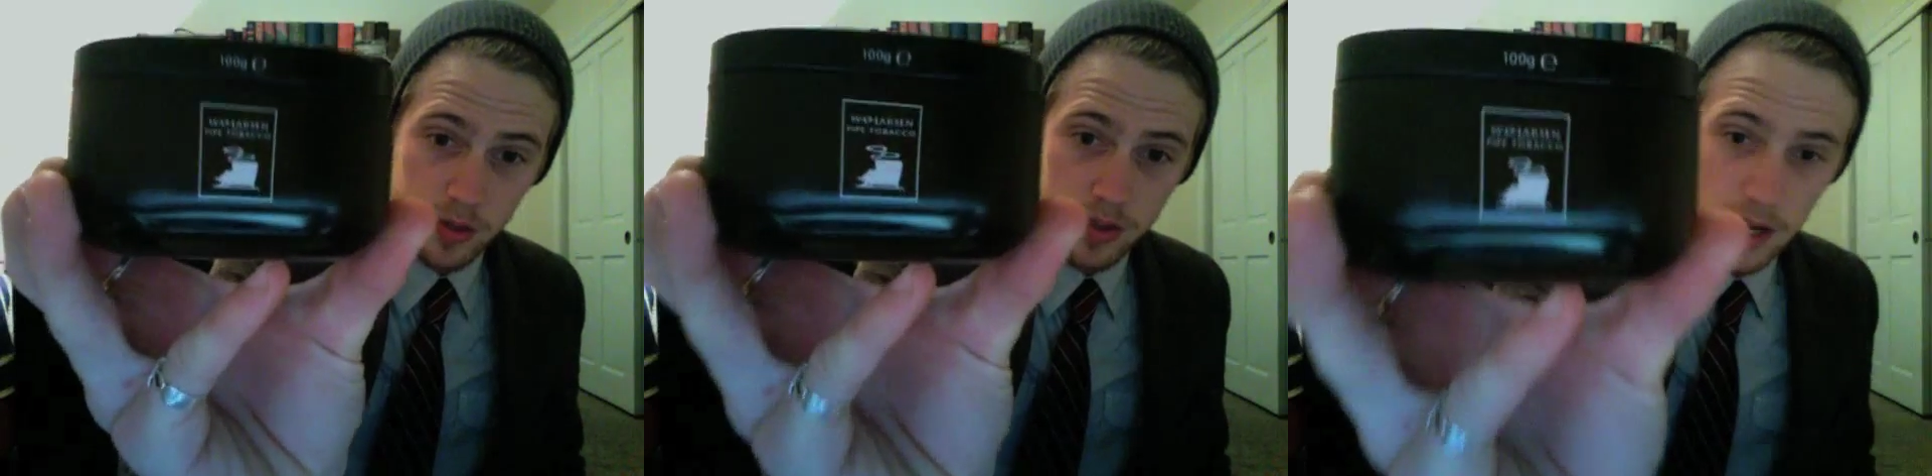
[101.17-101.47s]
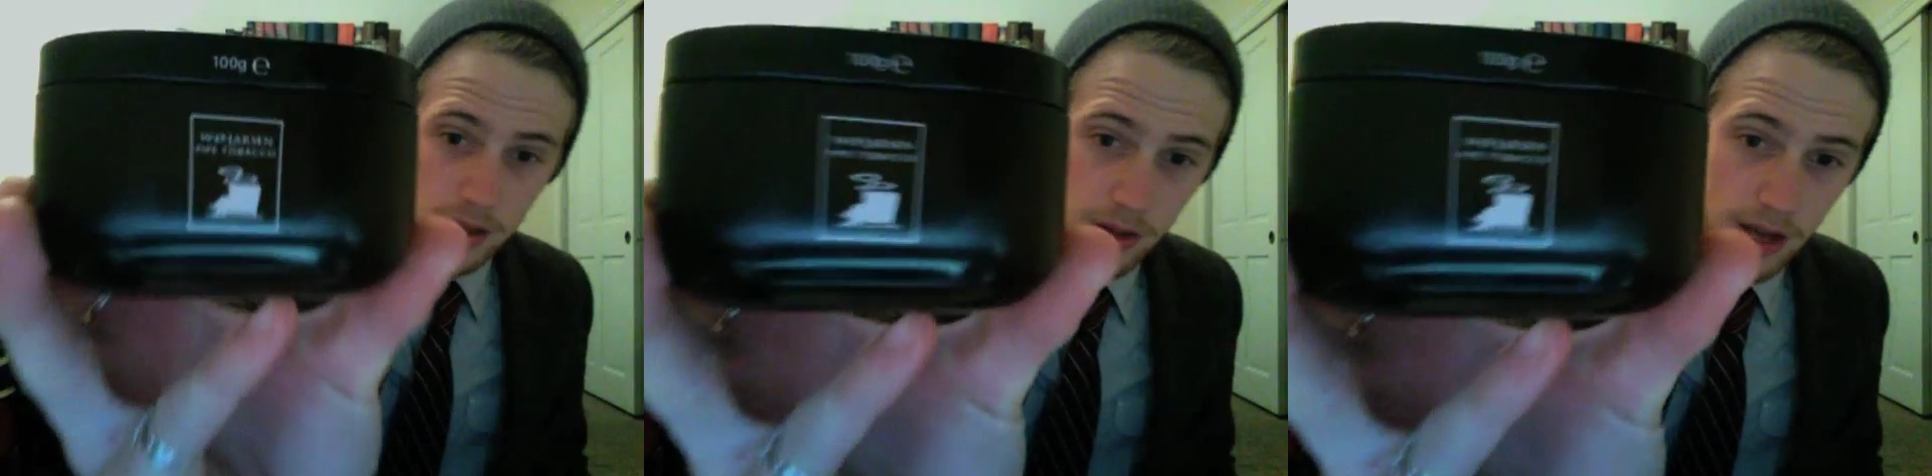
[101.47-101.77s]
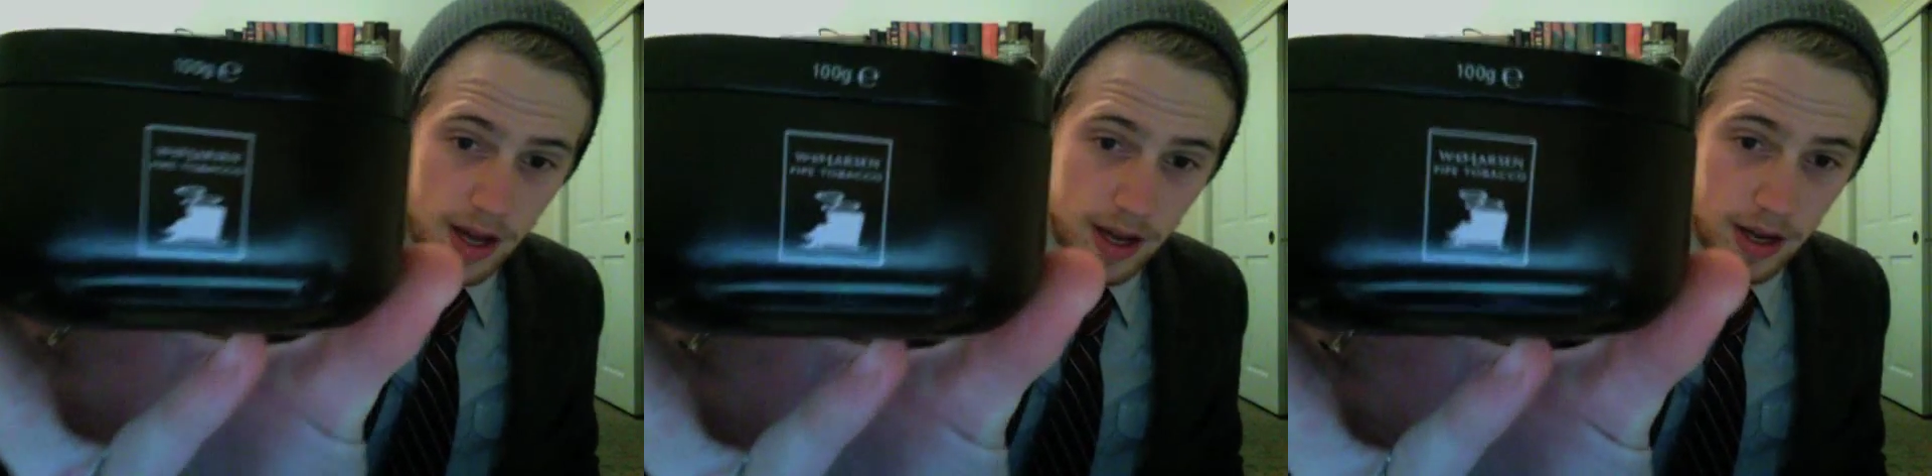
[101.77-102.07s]
It's got a little
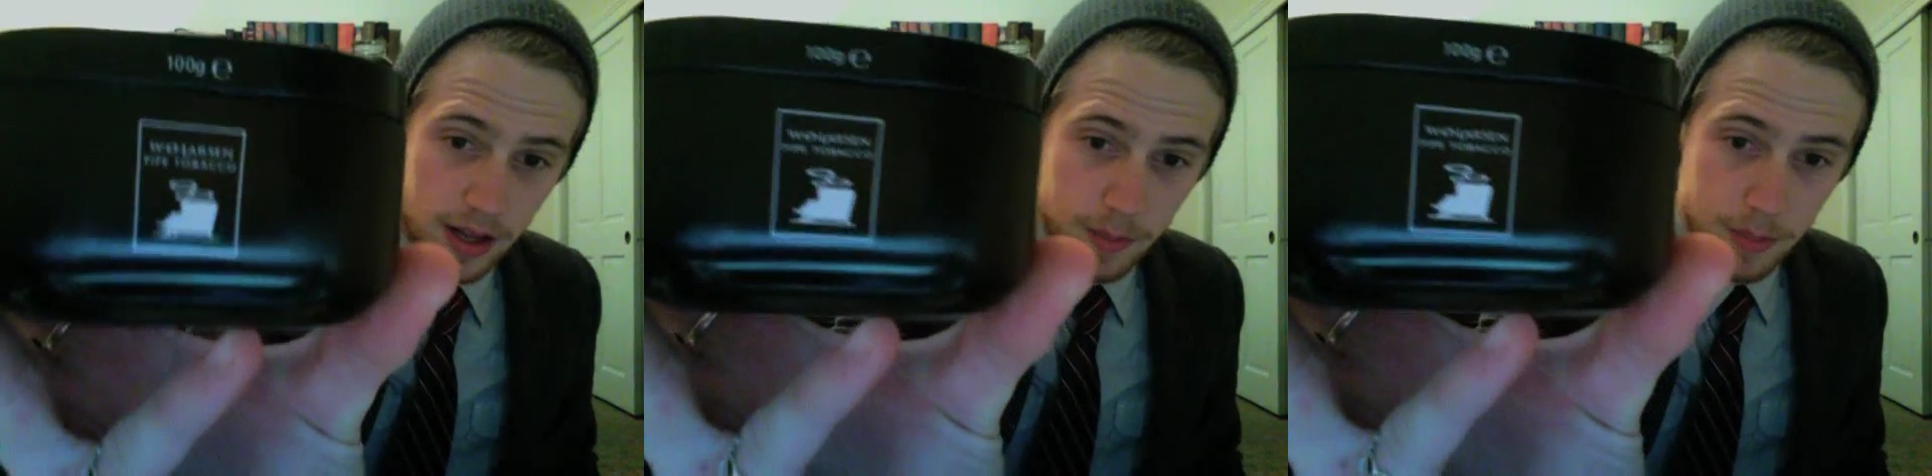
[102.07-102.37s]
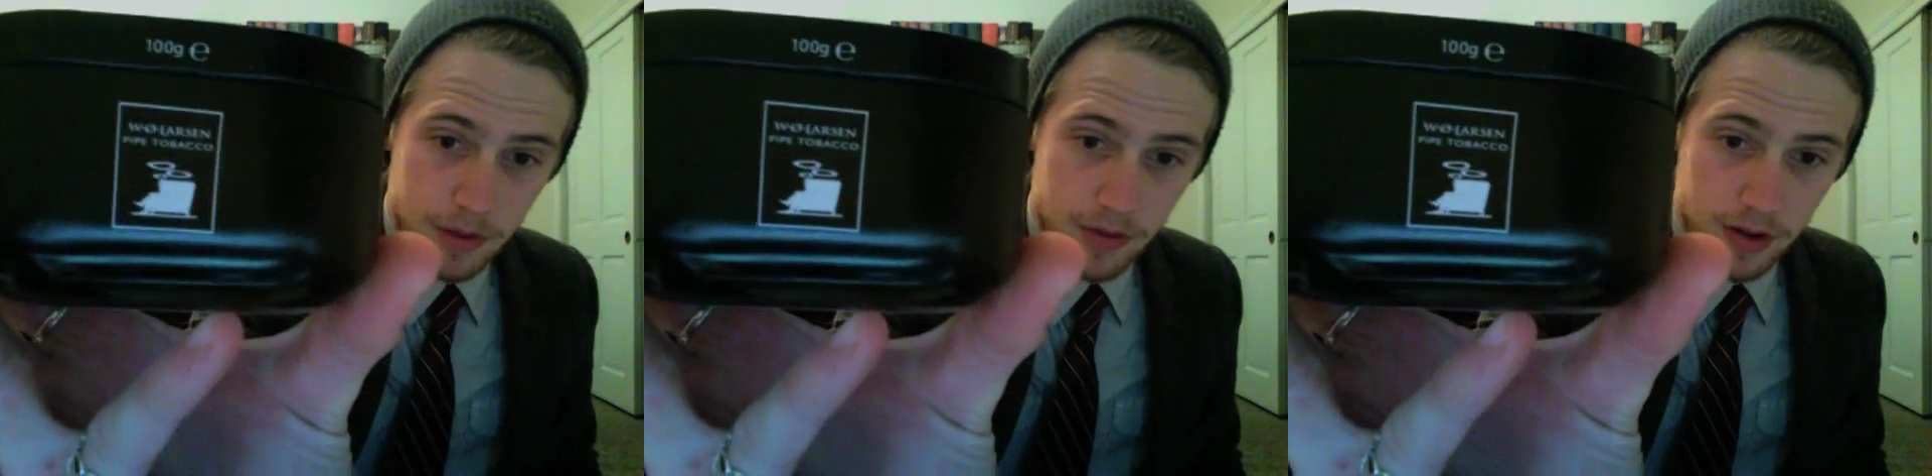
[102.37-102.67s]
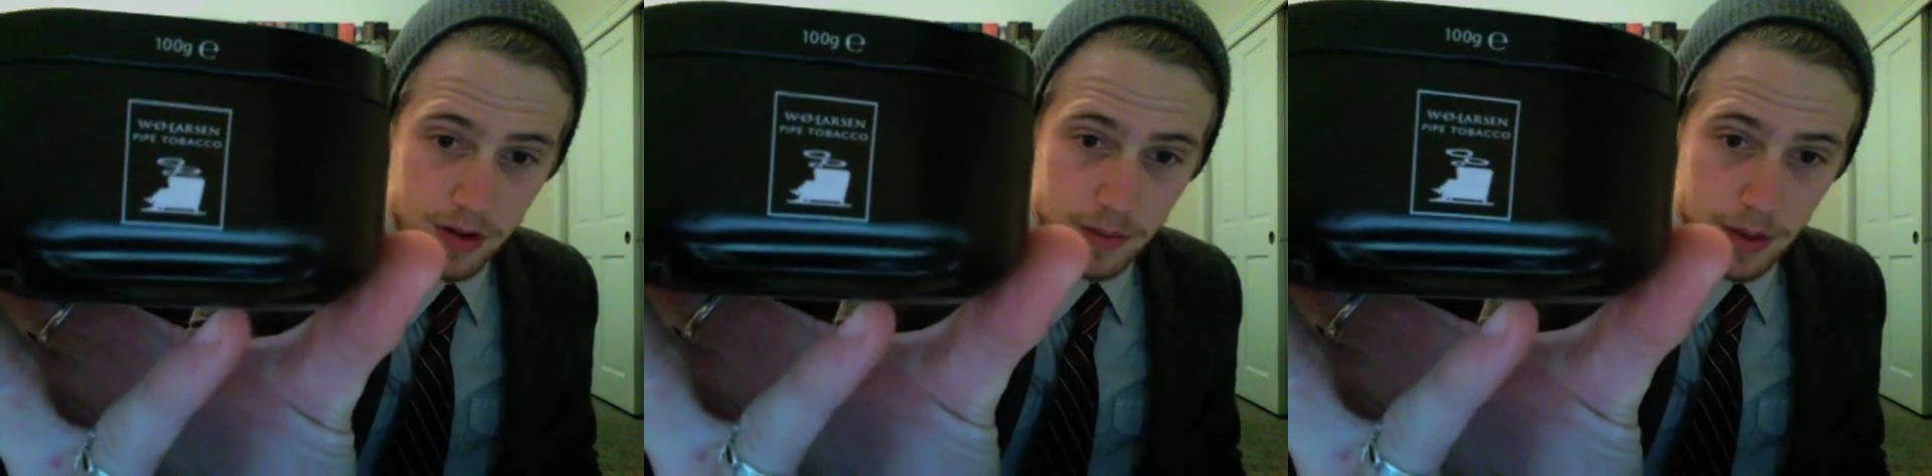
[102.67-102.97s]
guy kind of like
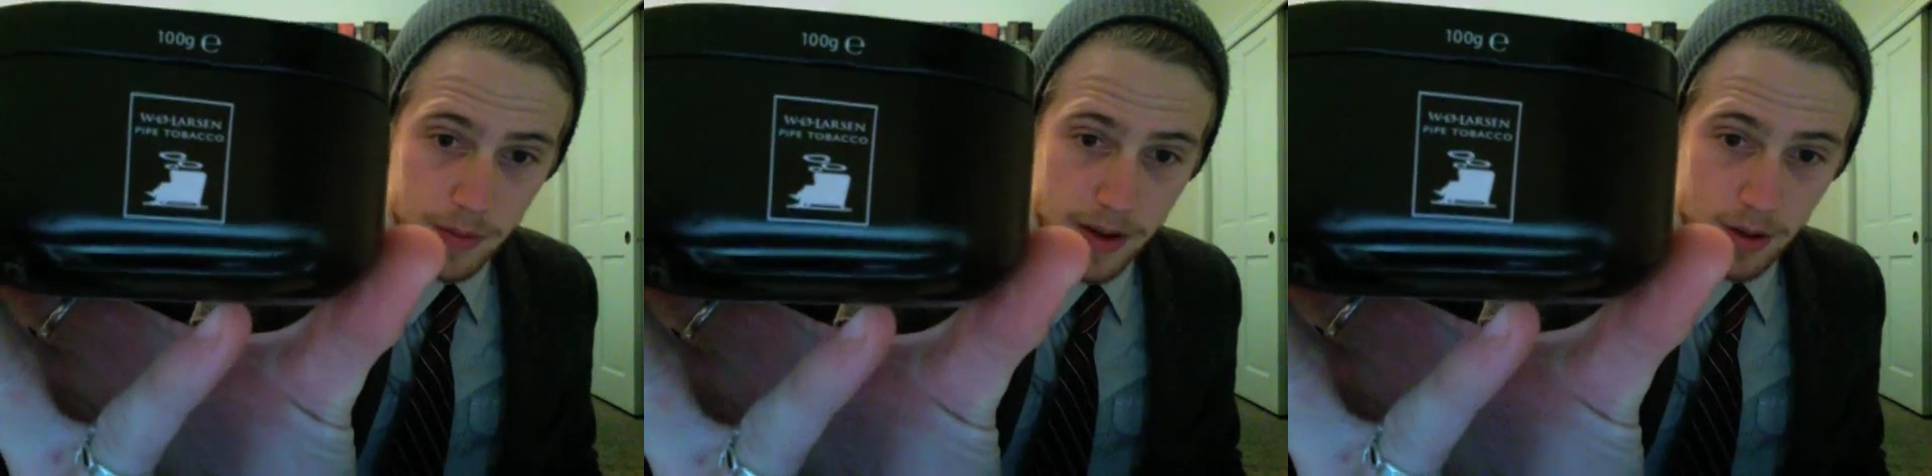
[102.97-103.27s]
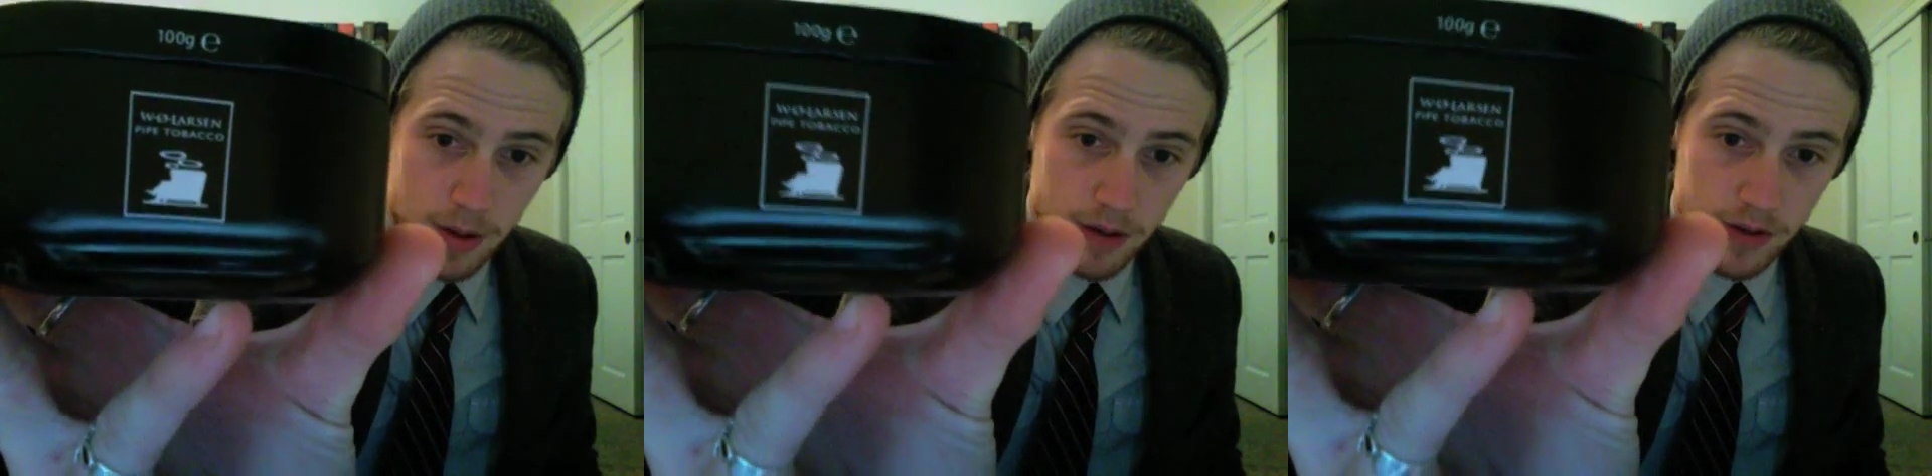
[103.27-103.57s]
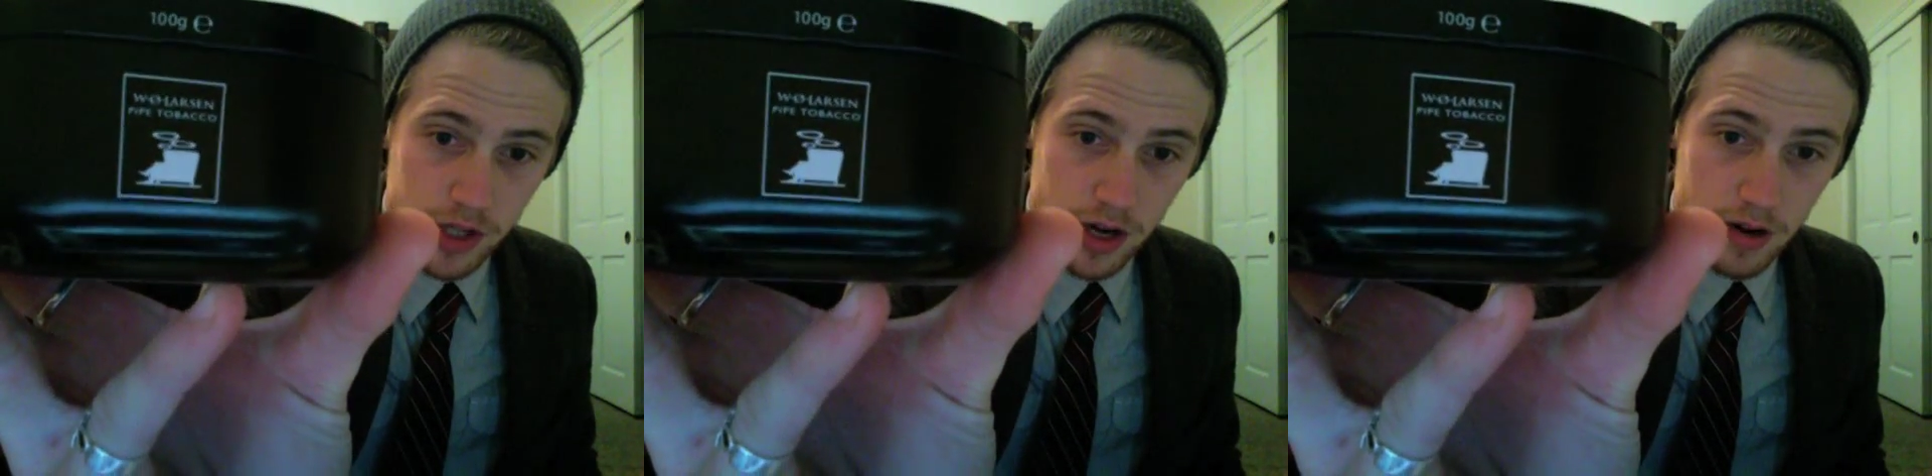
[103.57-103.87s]
puffing pipe tobacco out of a
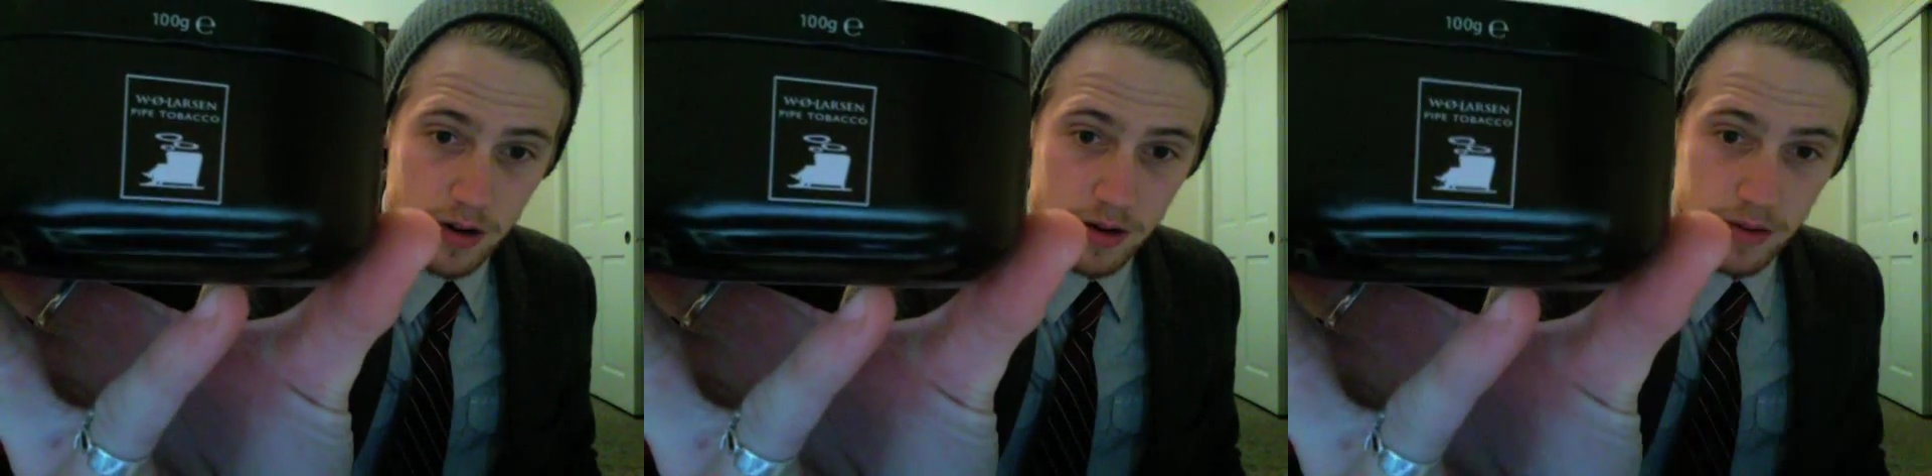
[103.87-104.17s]
chair.